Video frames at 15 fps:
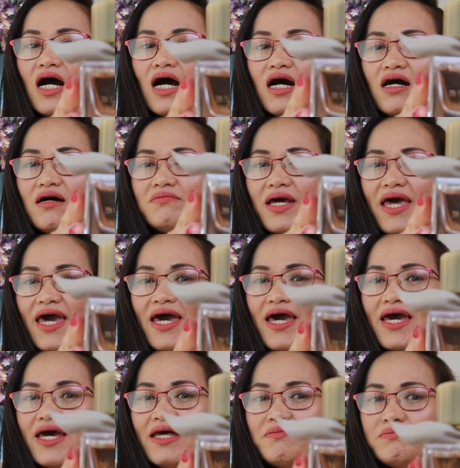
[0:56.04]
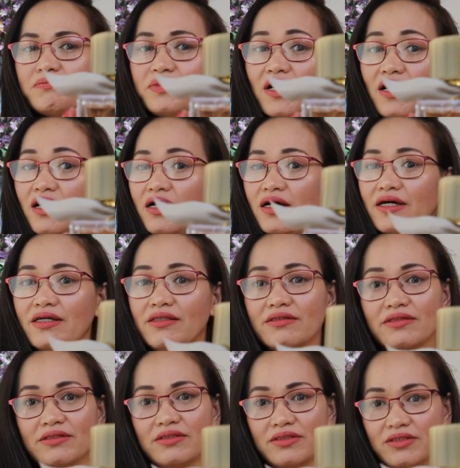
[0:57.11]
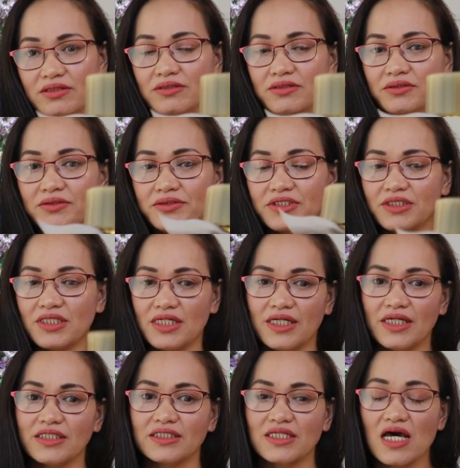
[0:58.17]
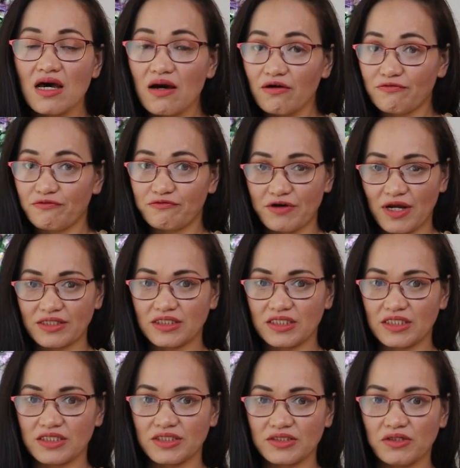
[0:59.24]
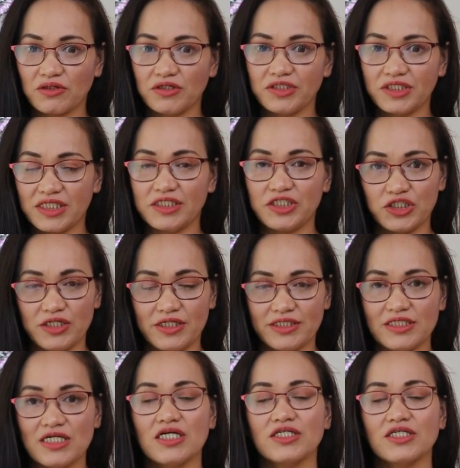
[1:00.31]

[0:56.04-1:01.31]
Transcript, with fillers: Um, and behind the notes is Francis Kurkdjian.